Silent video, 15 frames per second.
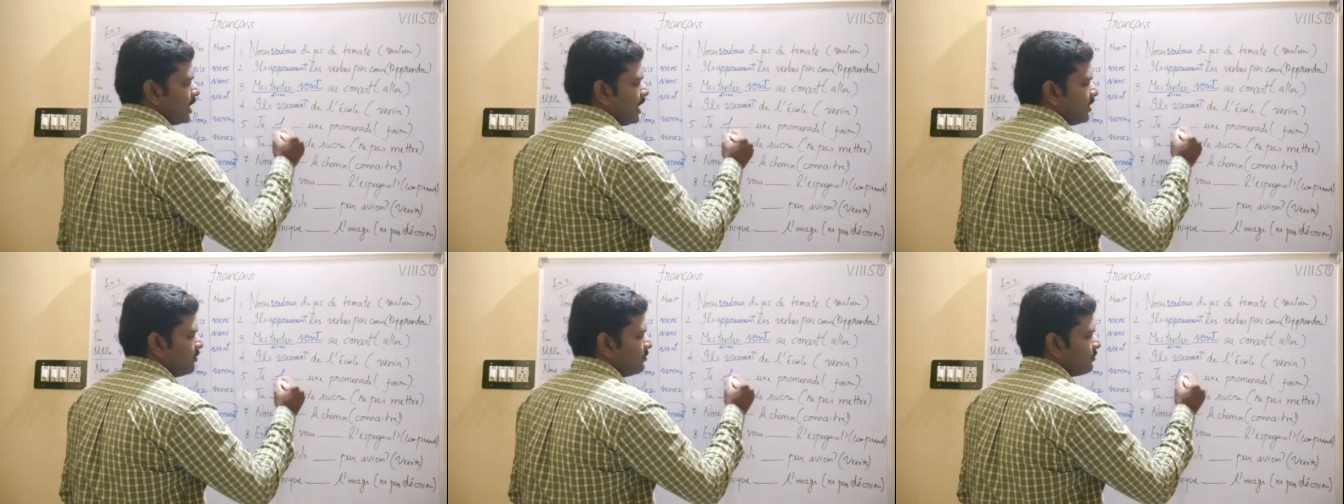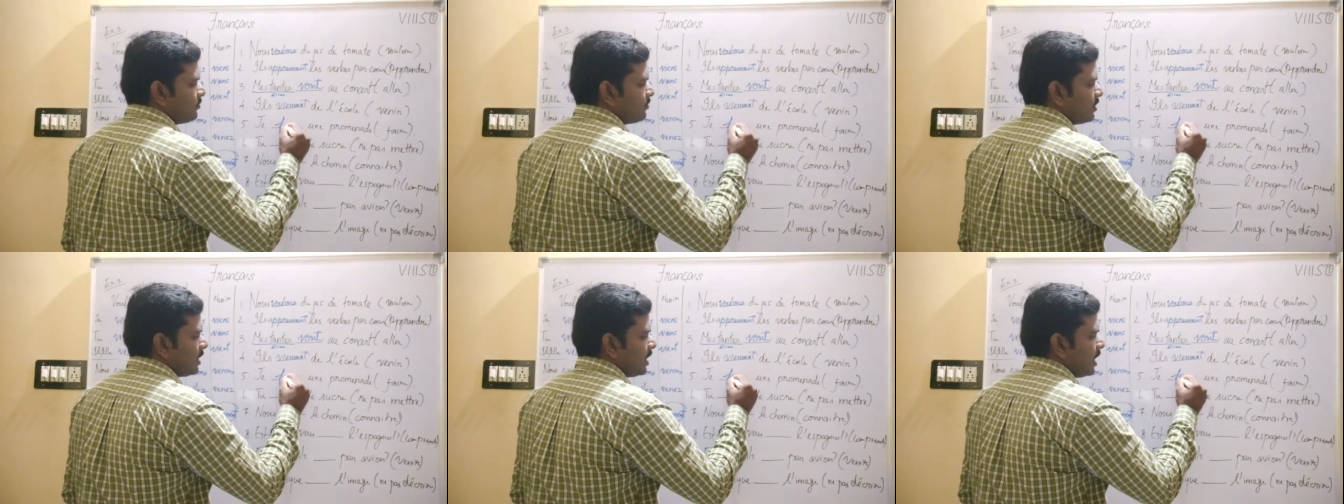
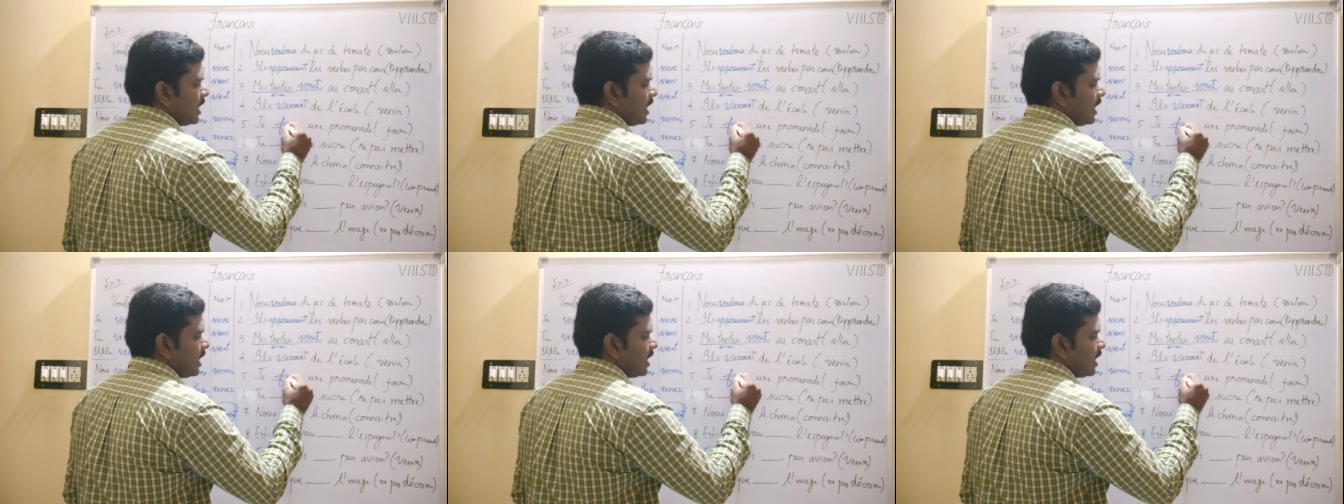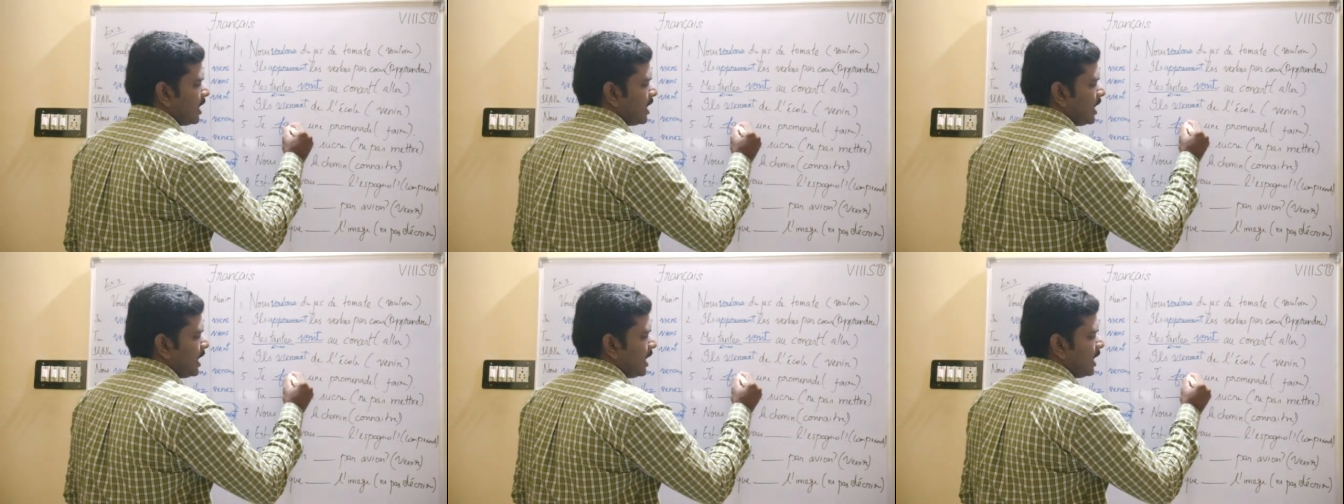
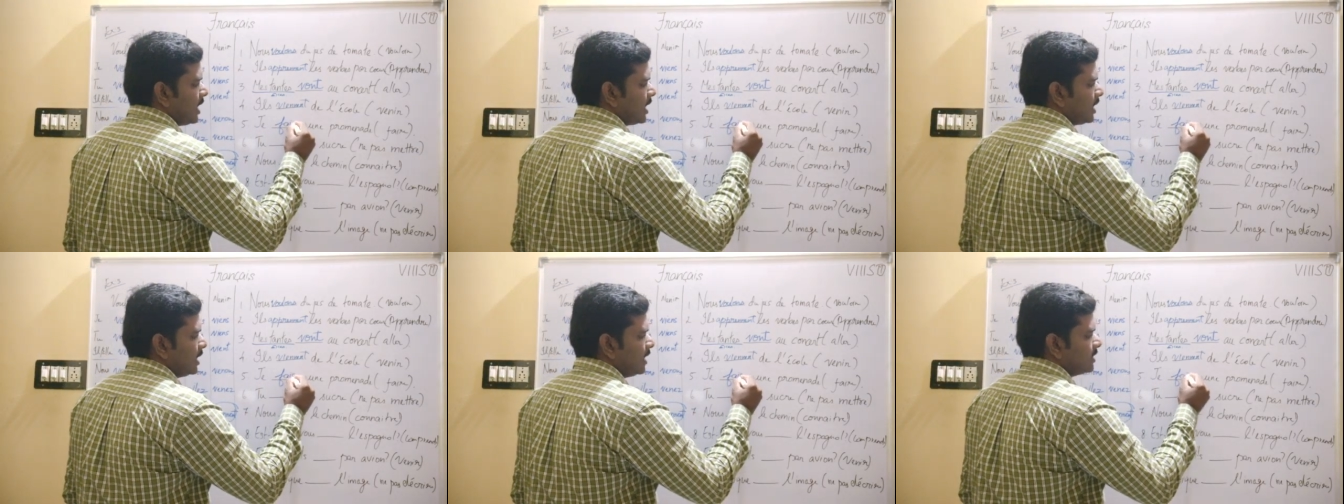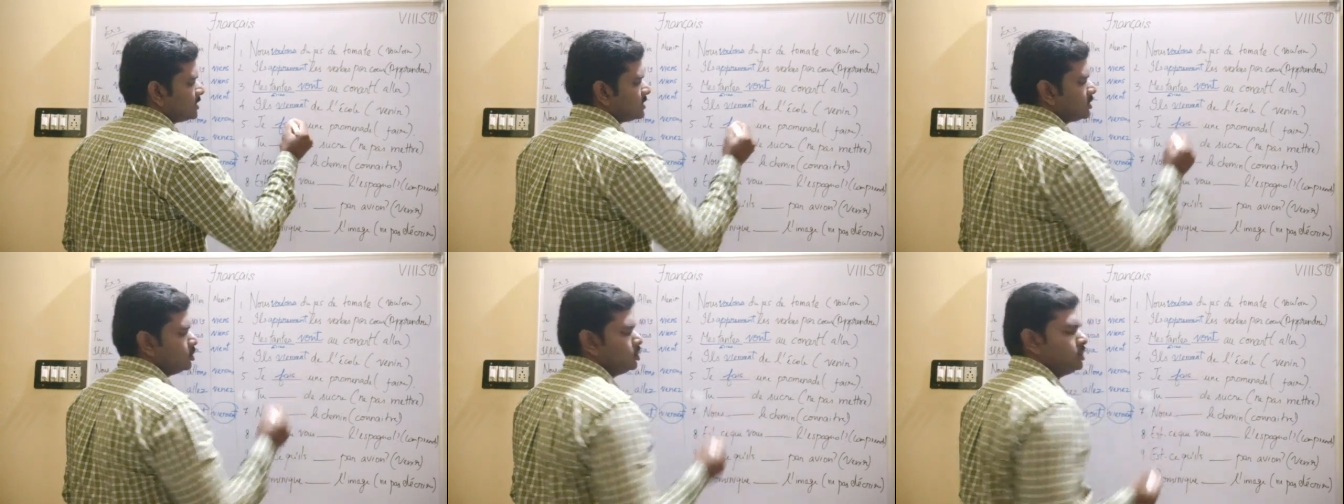
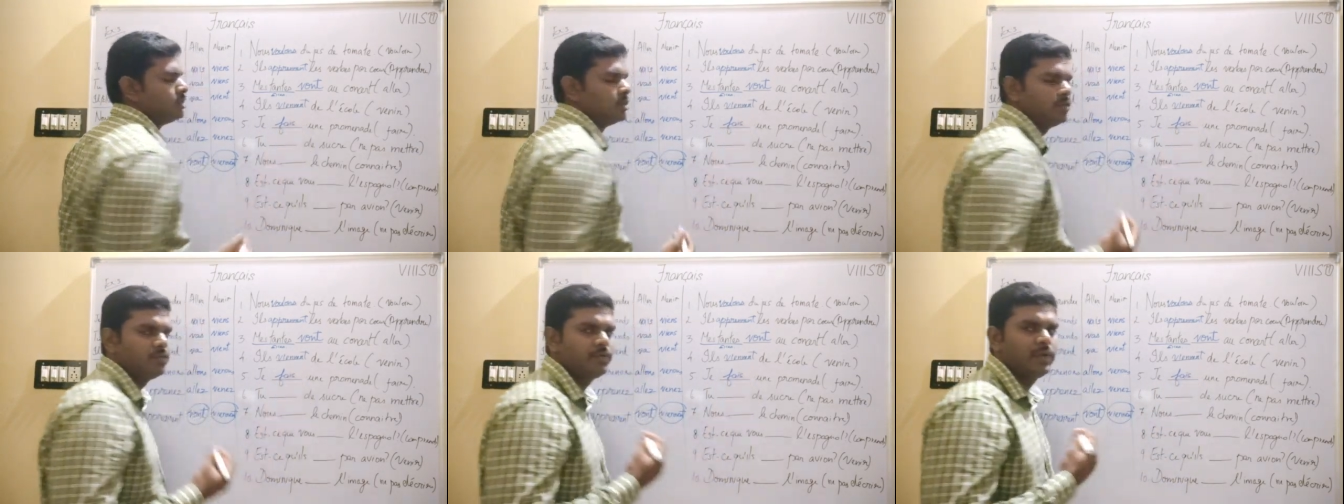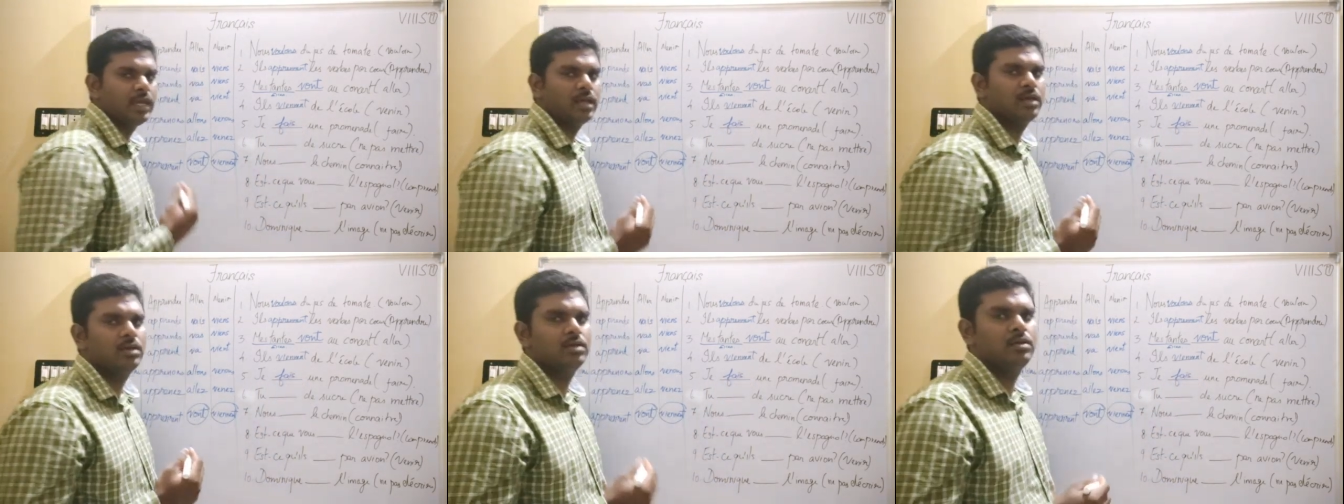F-A-I-S. Je
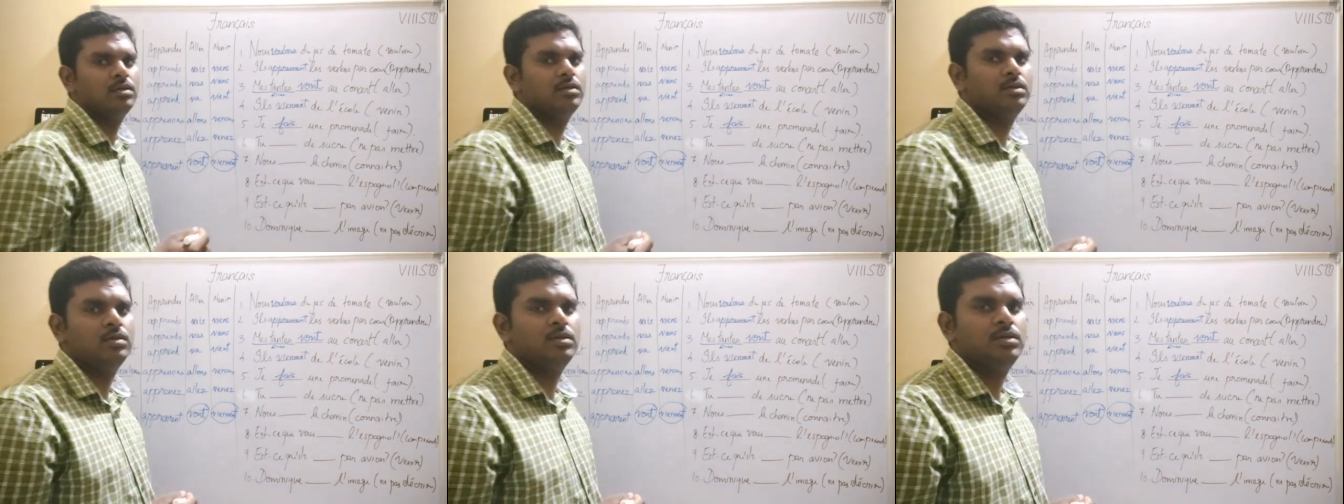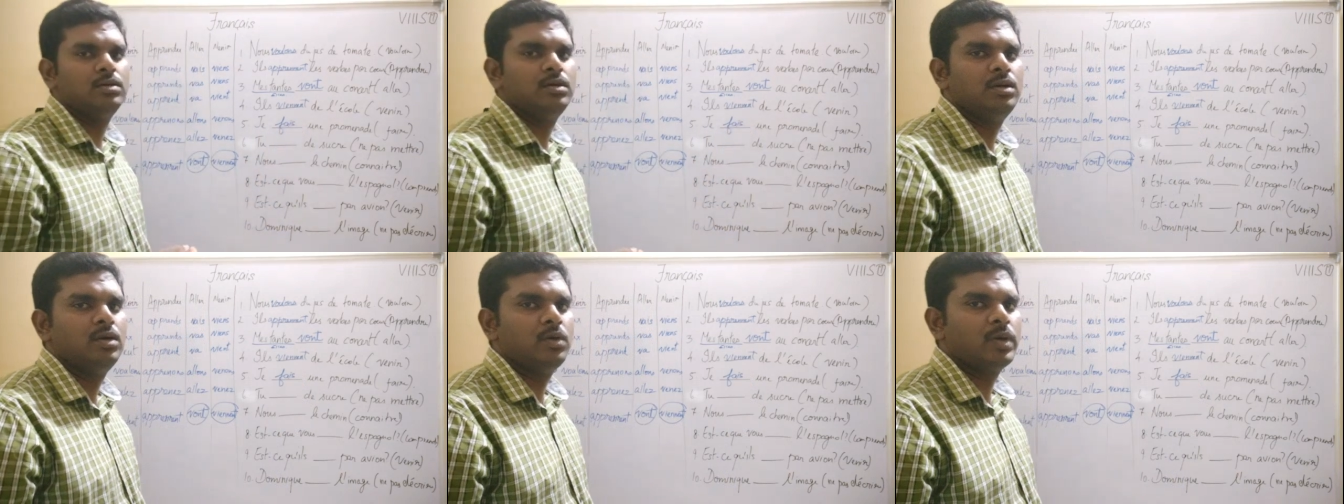fais.
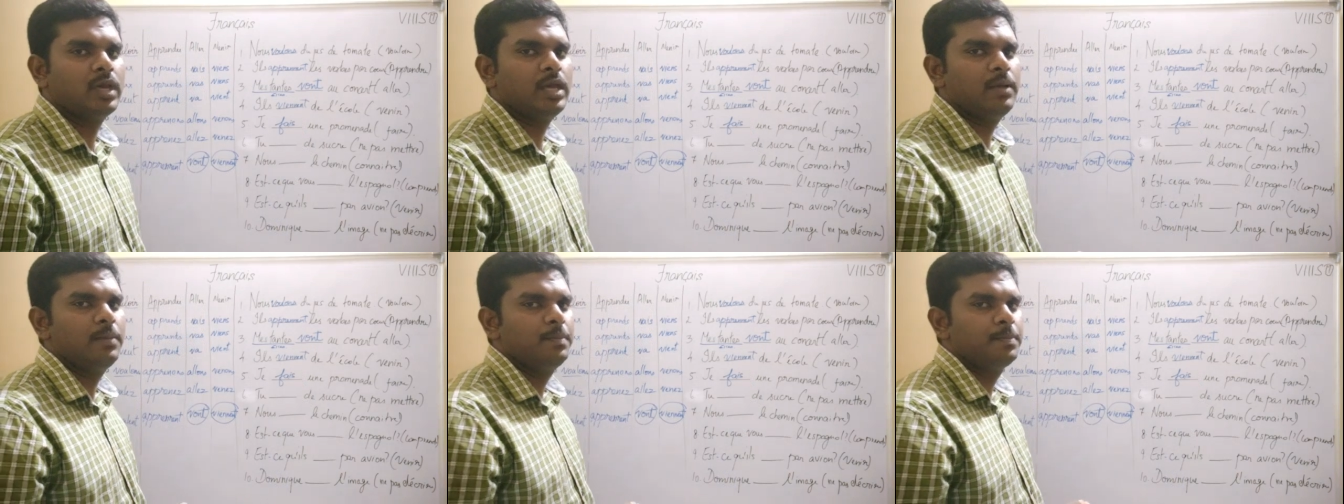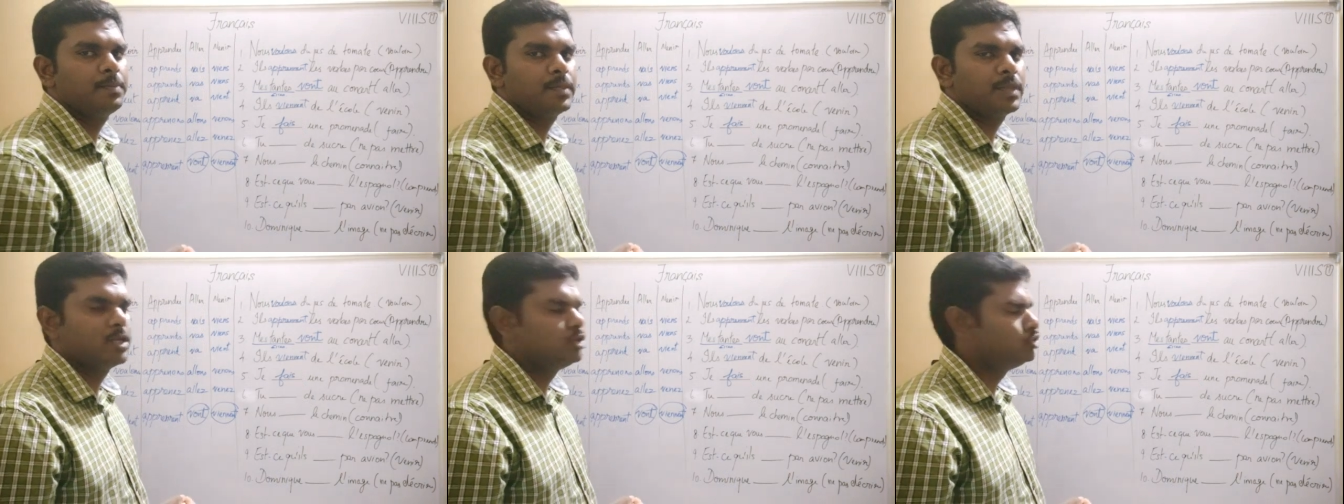Okay?
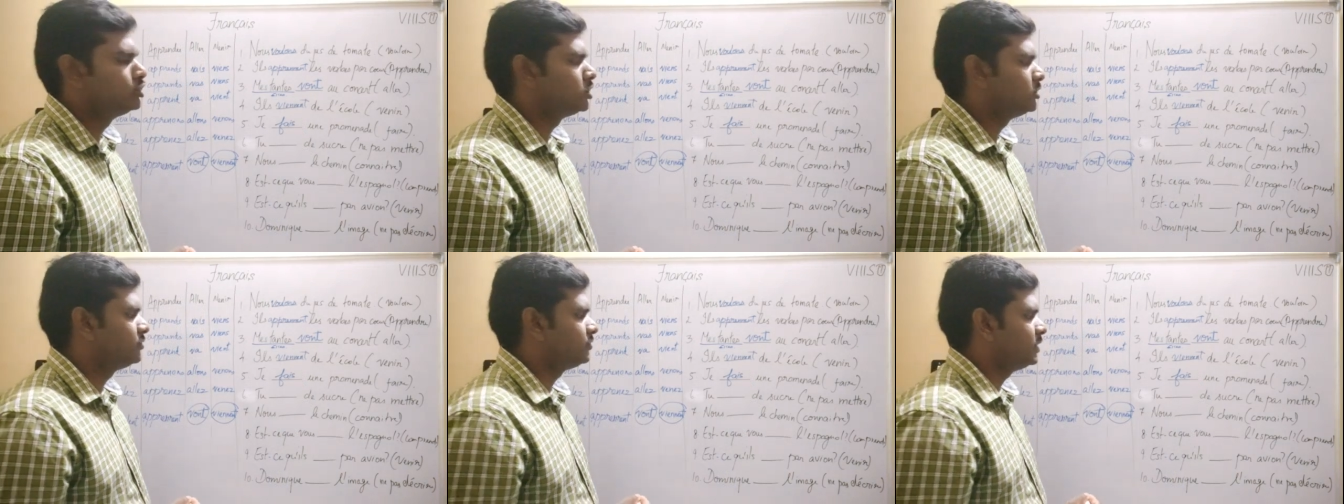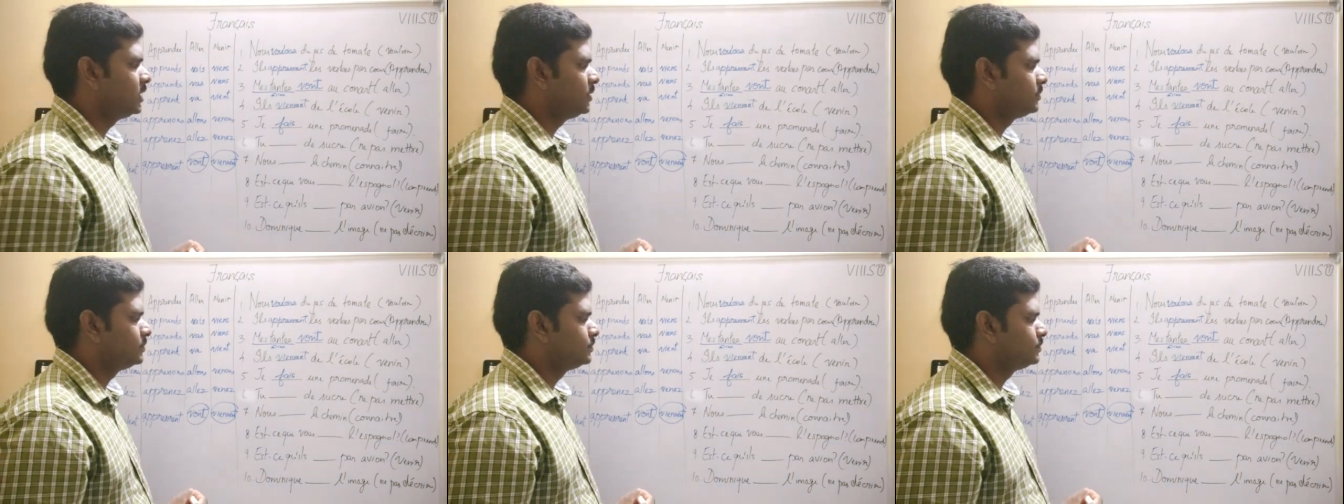Je fais.